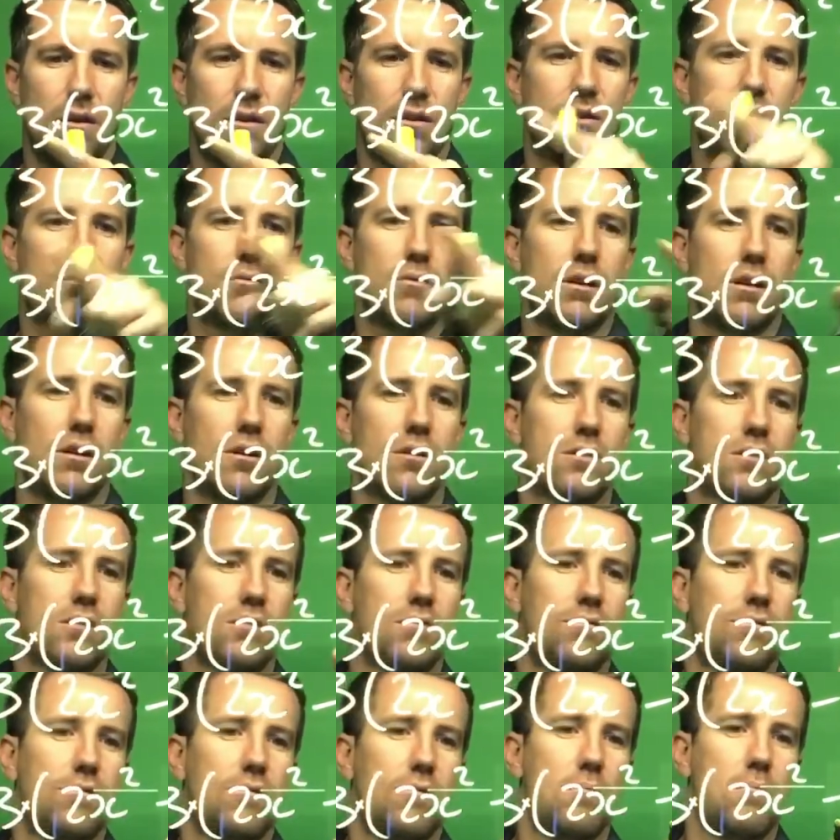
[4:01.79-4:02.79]
3 lots
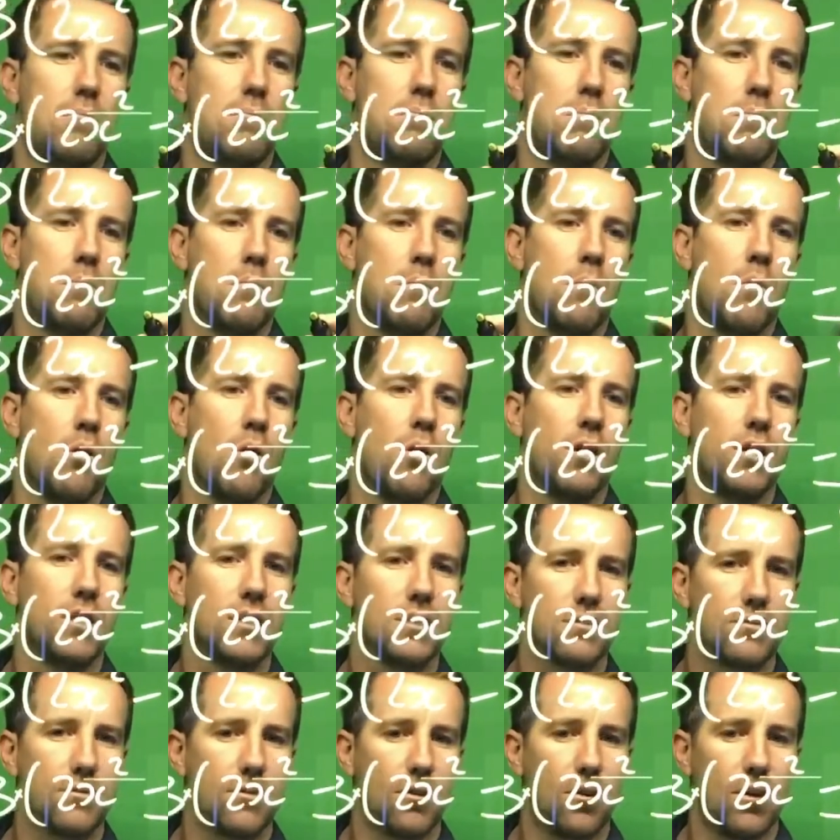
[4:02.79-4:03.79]
of
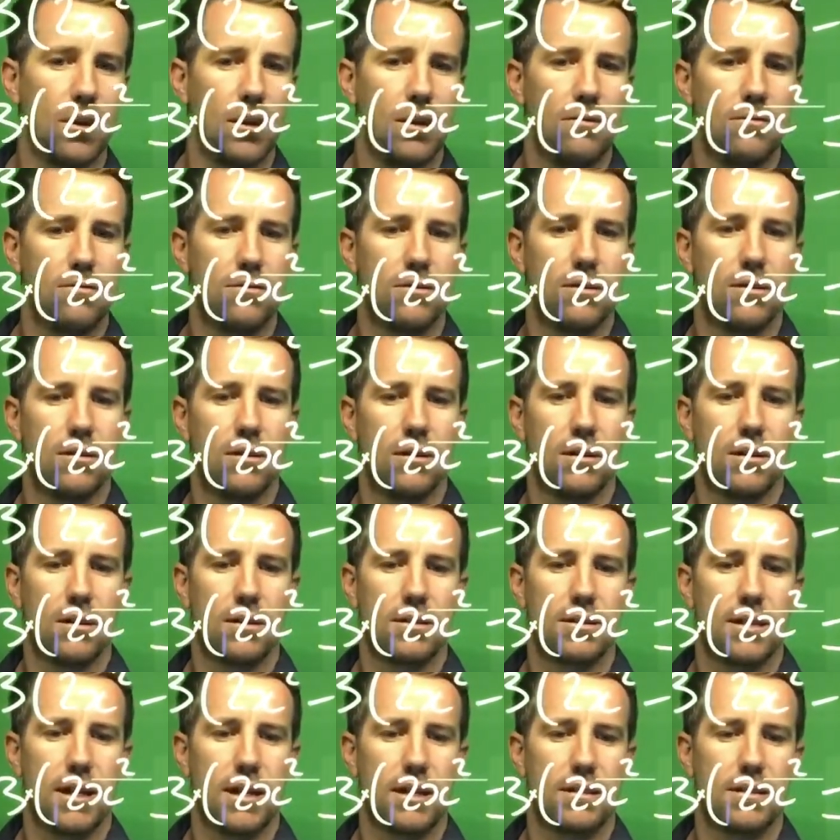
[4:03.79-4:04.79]
minus 5
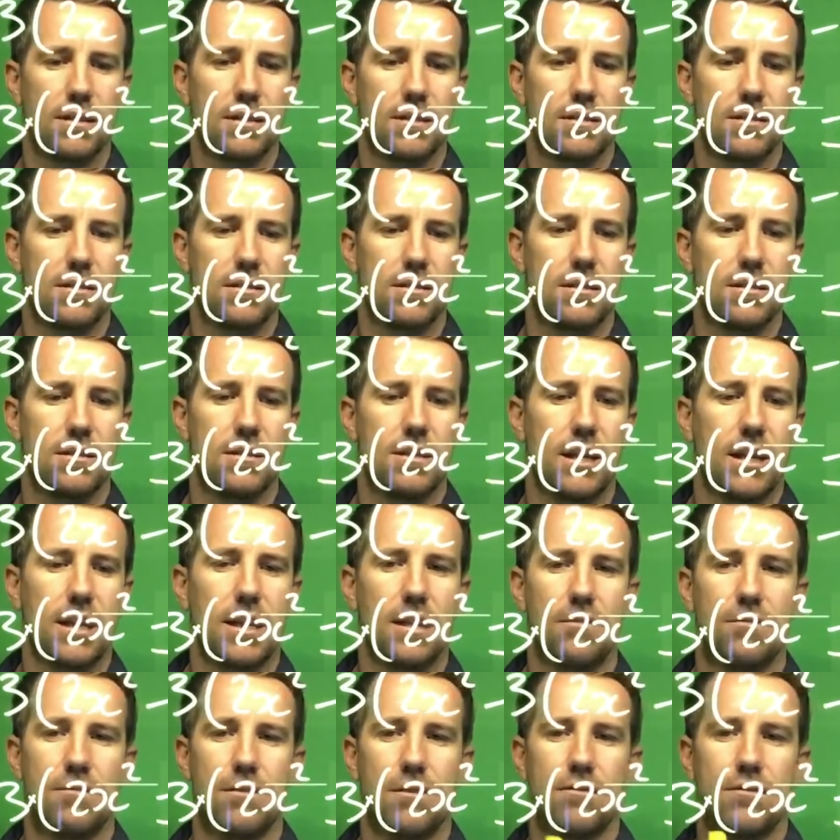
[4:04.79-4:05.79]
takes us to
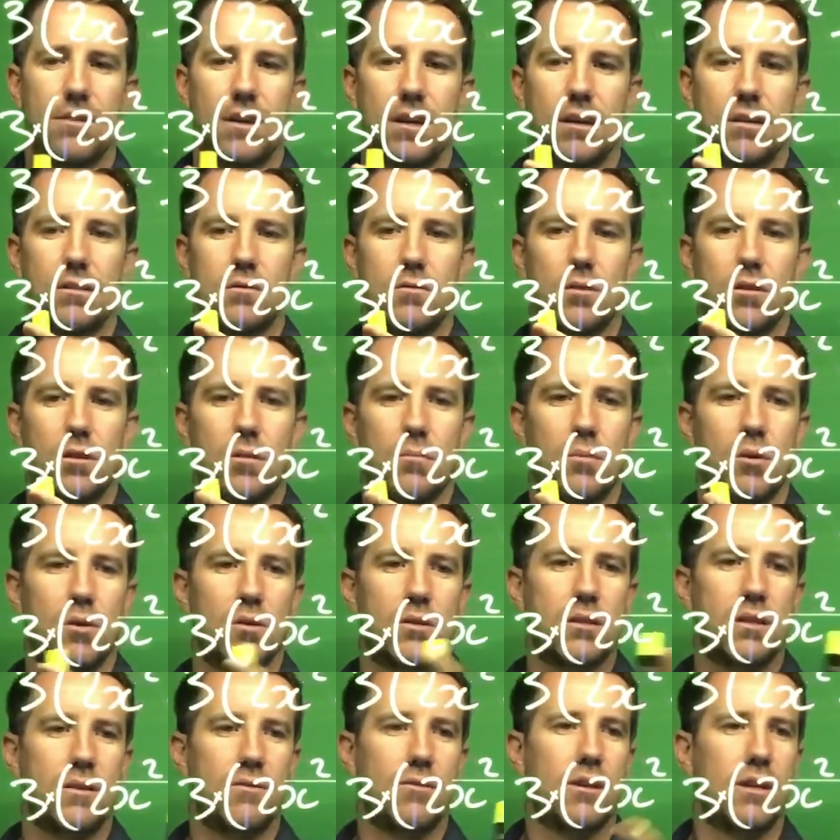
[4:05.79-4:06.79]
negative 15 because we've got a
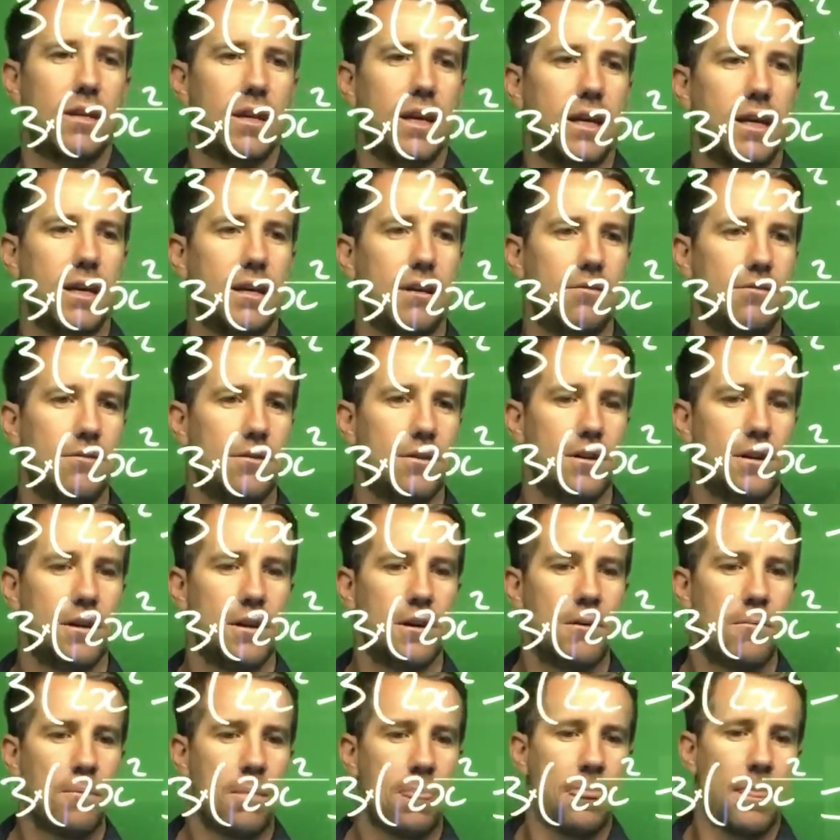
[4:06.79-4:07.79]
positive and a negative.
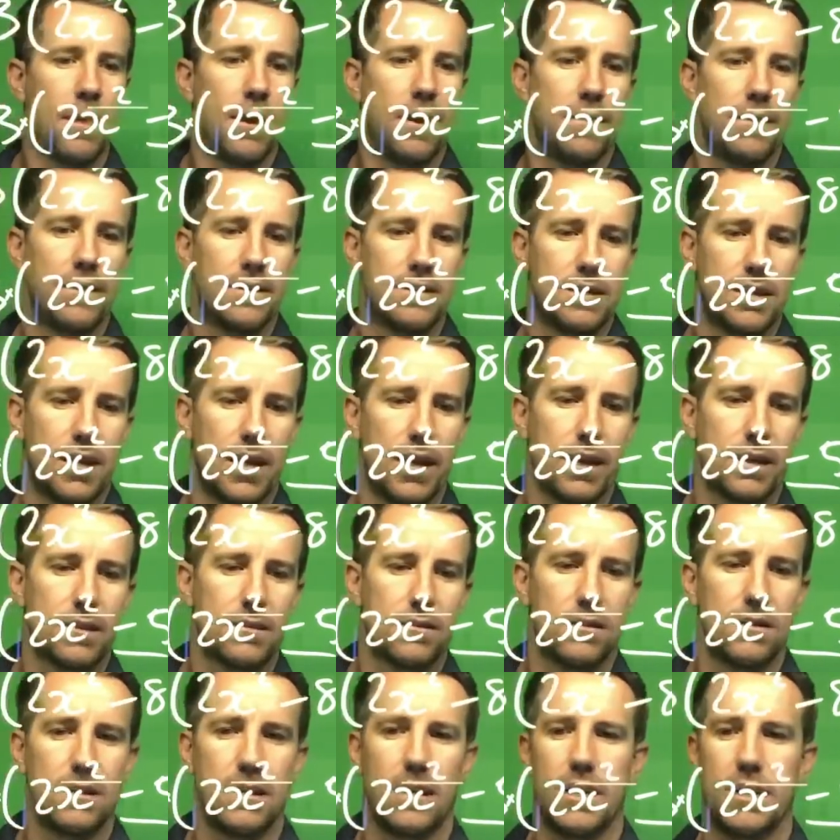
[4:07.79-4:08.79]
And there's an x
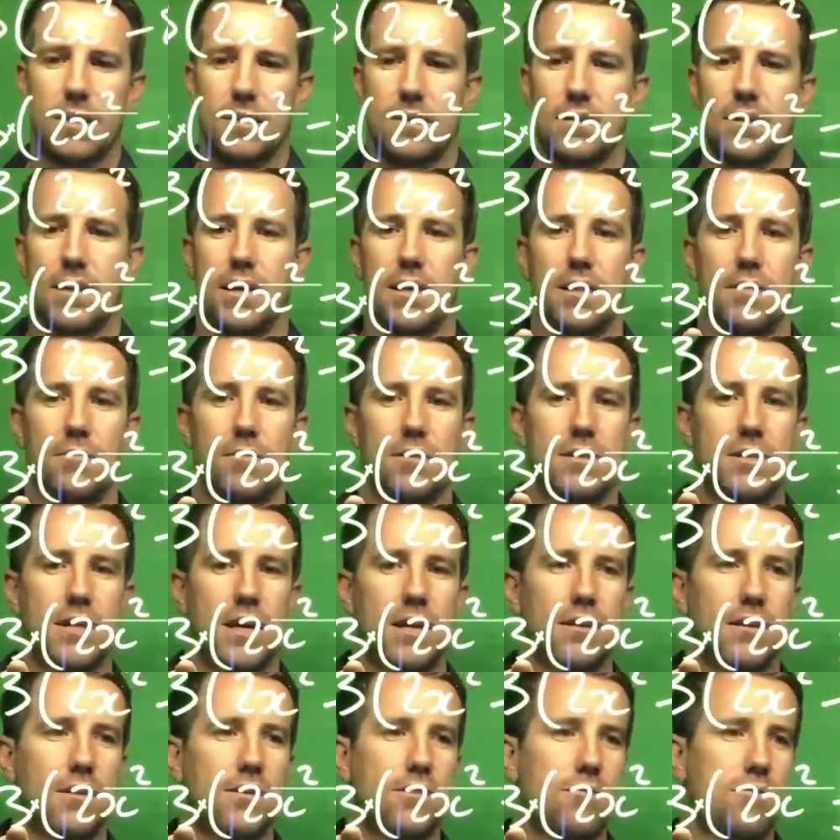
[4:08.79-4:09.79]
on the end. And then we
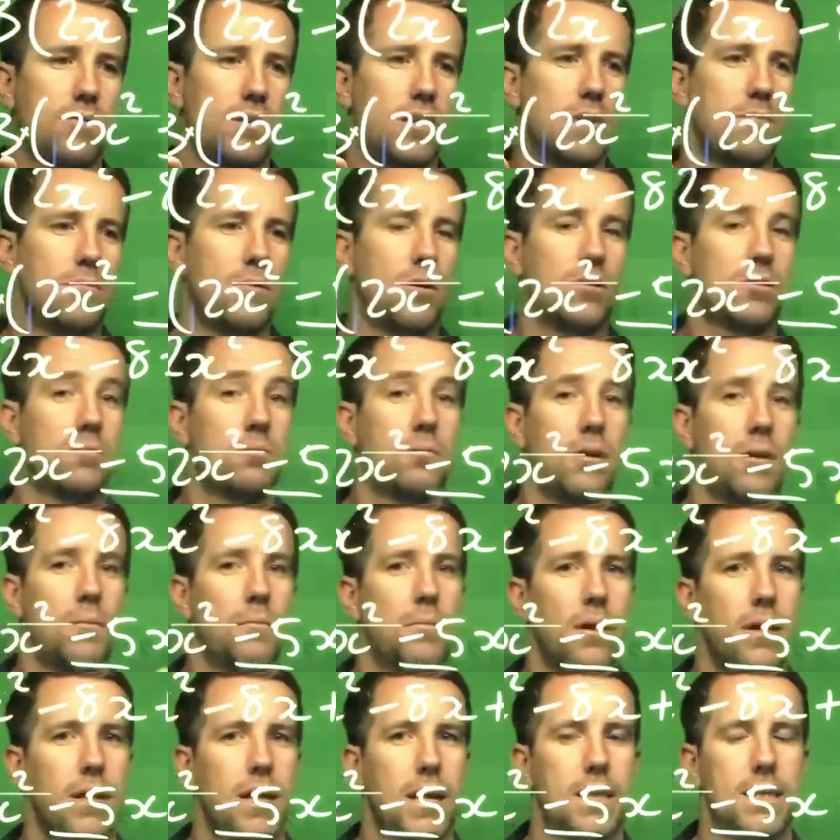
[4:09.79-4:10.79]
take the 3 and multiply it
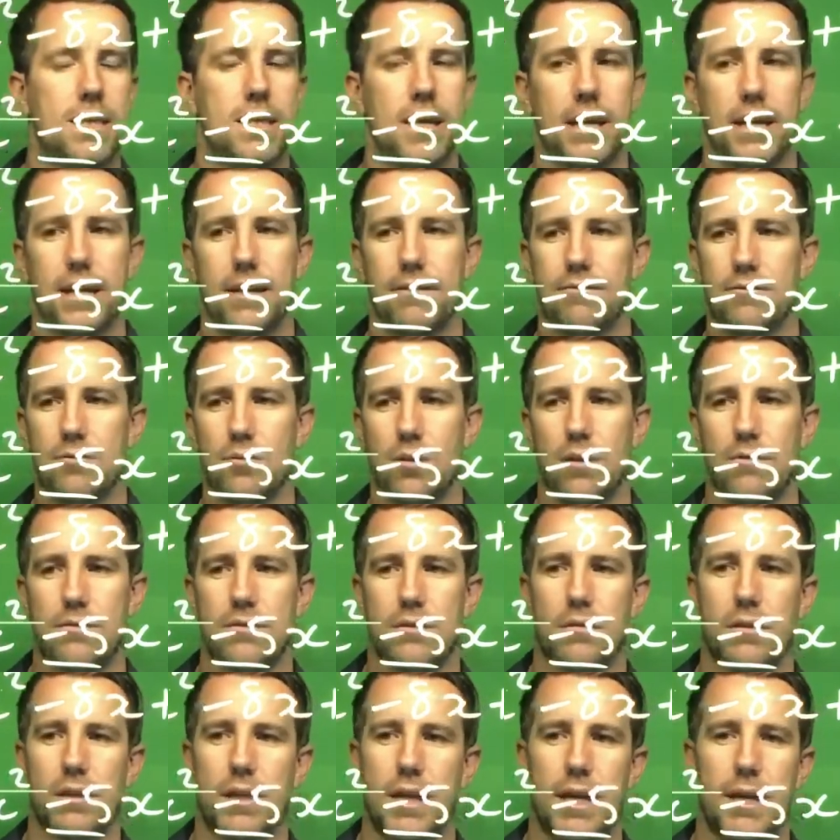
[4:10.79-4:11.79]
by that negative 12.
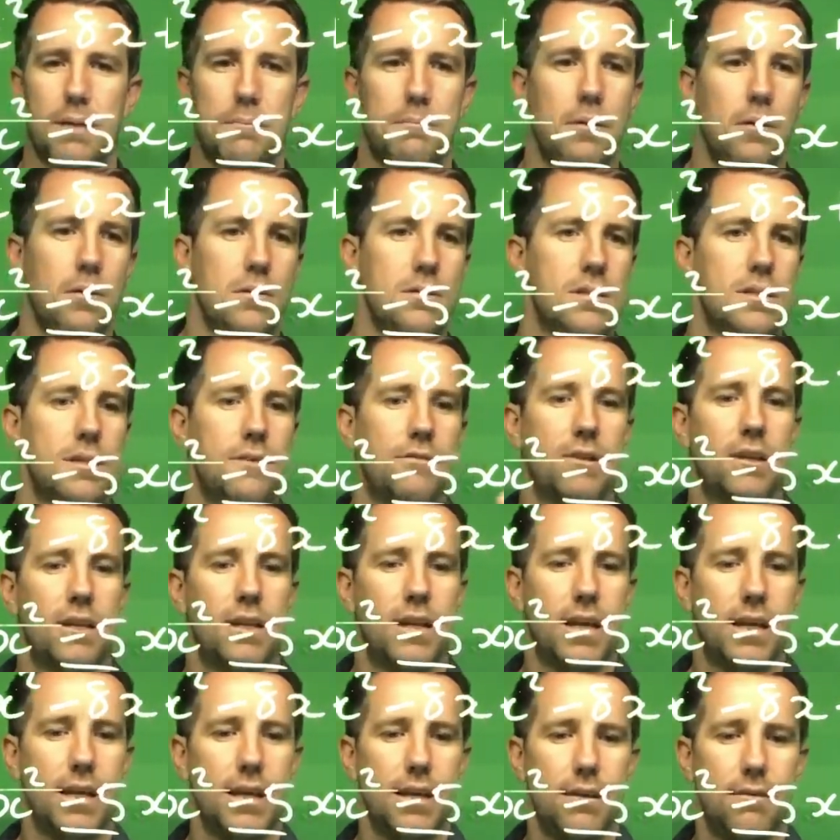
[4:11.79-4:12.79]
So again, a positive and a
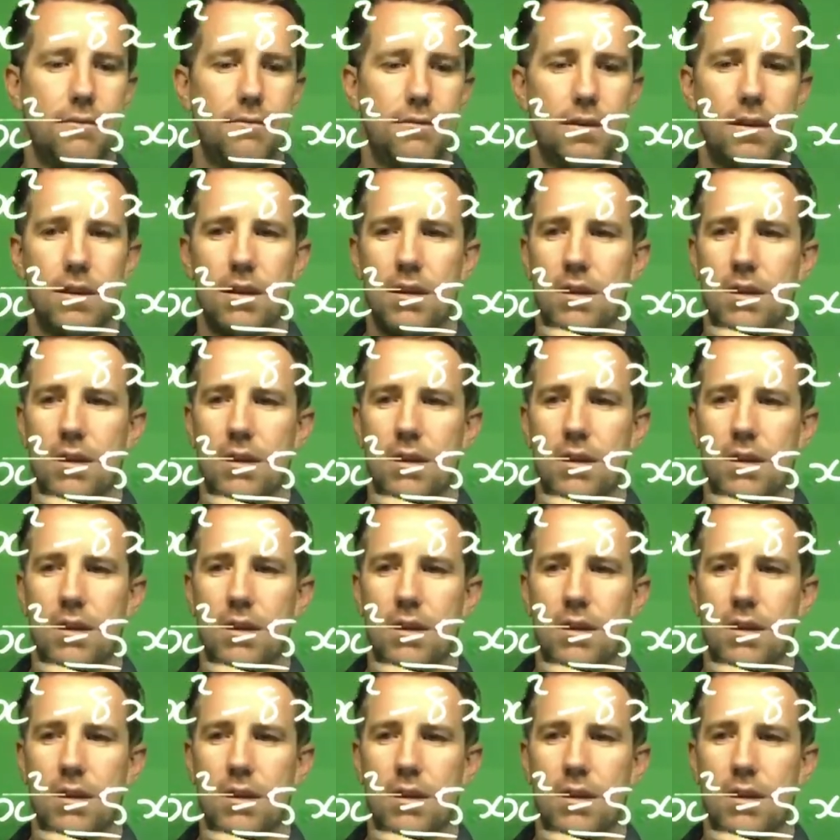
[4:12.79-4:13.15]
negative.